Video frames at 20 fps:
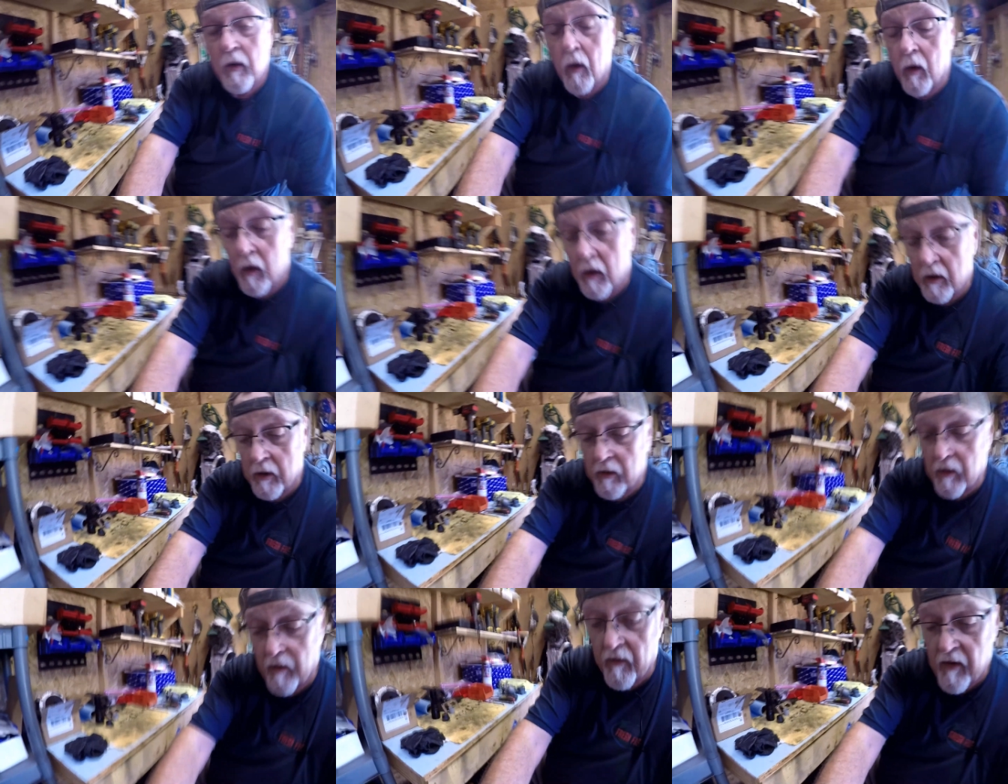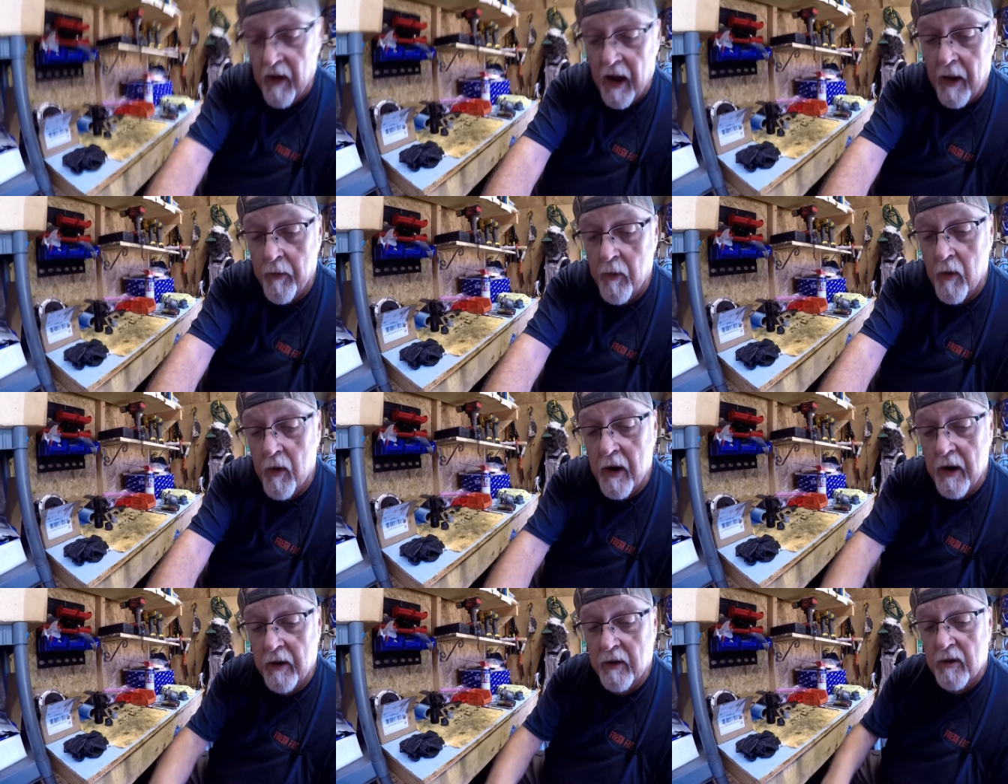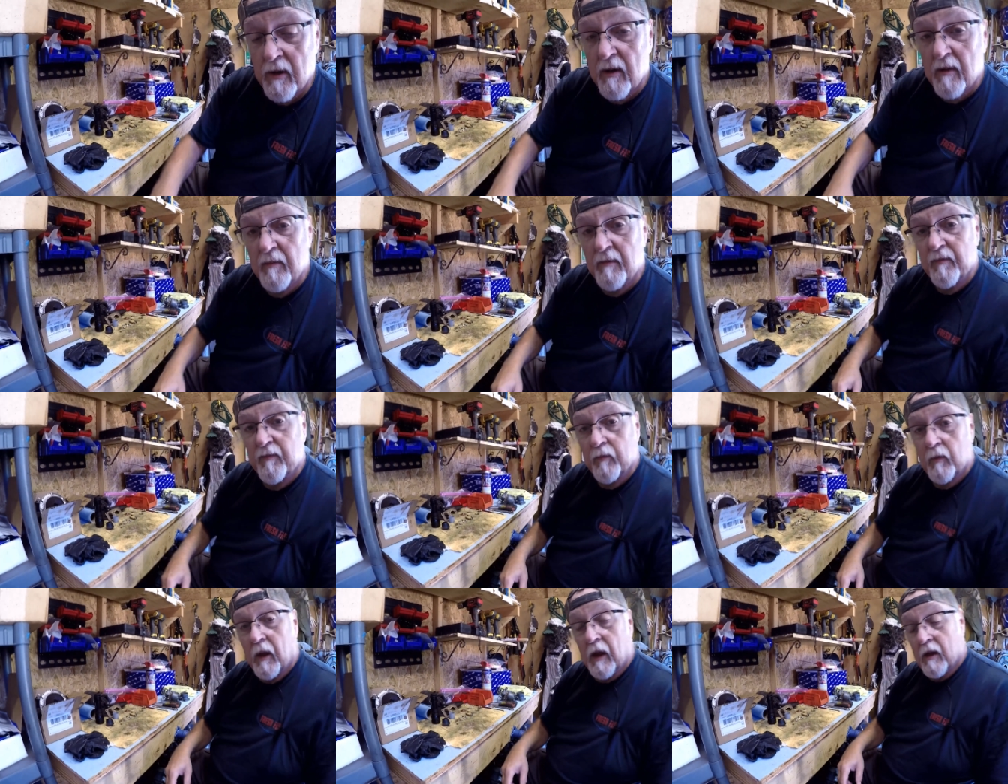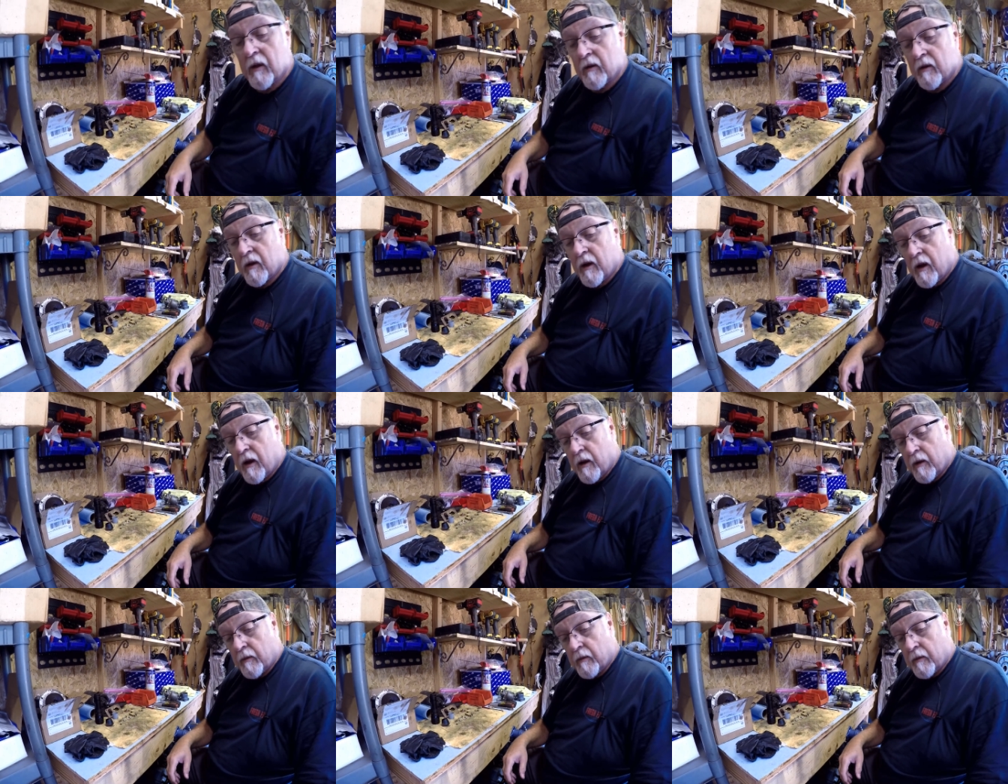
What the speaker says: old and evaporates, it